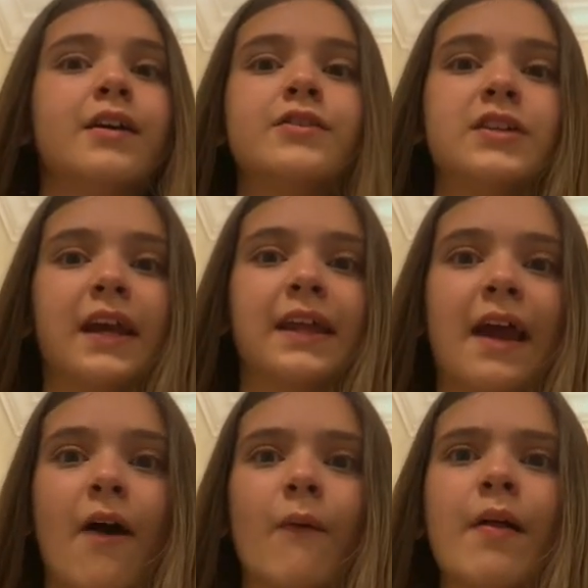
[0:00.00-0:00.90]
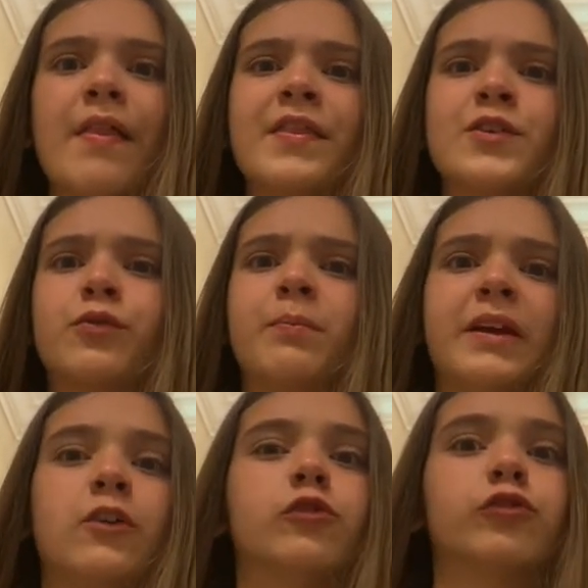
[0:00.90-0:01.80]
Check it out. This would
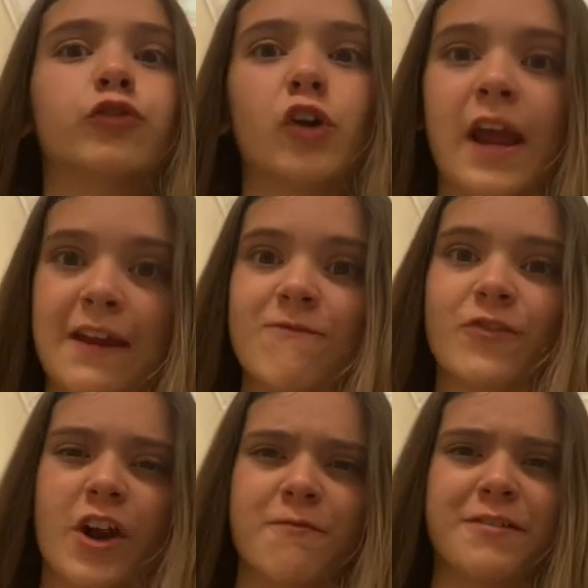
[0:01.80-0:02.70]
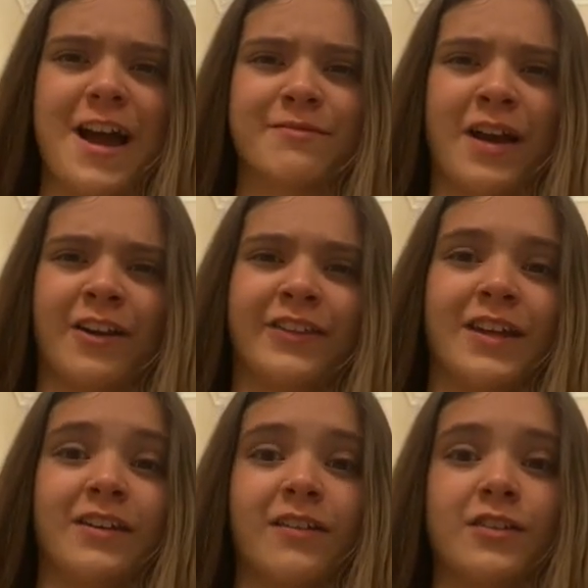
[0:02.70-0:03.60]
be great for our plaque battle at the
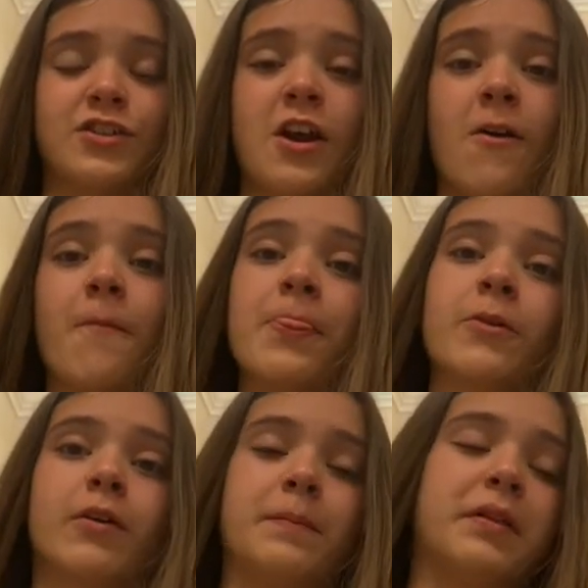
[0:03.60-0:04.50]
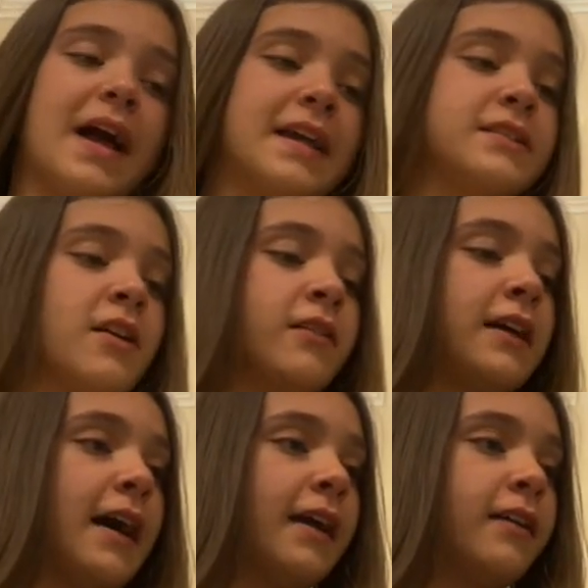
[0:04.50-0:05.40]
end of the show when plaque is all
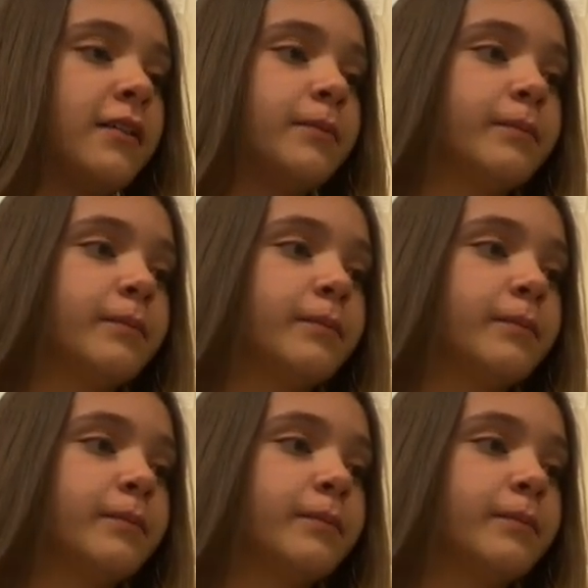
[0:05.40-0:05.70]
like,